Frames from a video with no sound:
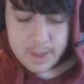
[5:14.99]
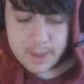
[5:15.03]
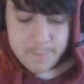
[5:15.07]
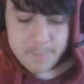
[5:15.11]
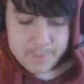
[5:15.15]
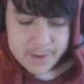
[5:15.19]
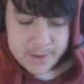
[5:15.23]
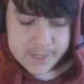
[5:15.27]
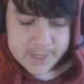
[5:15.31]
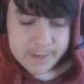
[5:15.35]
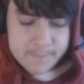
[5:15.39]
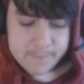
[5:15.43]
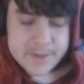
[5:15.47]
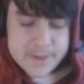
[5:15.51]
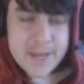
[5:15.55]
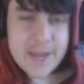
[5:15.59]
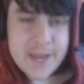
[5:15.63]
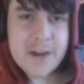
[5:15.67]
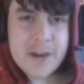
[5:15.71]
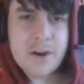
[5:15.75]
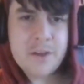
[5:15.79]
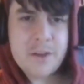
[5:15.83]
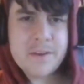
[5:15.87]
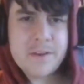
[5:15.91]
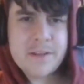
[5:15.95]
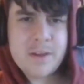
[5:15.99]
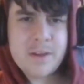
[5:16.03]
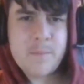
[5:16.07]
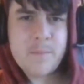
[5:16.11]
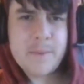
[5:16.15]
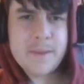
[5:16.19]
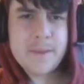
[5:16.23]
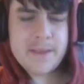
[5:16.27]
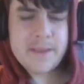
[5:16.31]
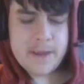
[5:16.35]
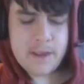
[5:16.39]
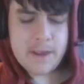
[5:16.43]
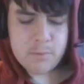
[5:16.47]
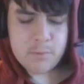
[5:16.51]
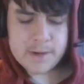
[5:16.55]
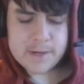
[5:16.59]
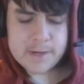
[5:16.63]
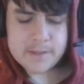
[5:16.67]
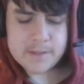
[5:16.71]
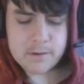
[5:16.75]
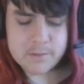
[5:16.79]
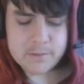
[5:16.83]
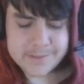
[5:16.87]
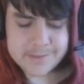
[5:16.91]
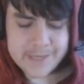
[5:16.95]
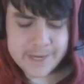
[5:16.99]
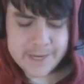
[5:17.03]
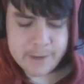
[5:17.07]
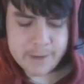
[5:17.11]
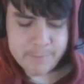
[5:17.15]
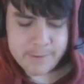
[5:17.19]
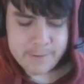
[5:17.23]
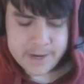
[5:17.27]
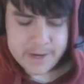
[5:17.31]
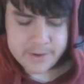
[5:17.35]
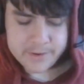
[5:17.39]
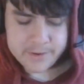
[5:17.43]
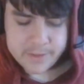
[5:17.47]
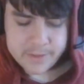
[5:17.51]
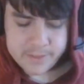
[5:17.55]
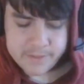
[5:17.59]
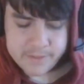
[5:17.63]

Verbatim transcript: But um, yeah, I don't think they'll be there. I reckon they'll stay around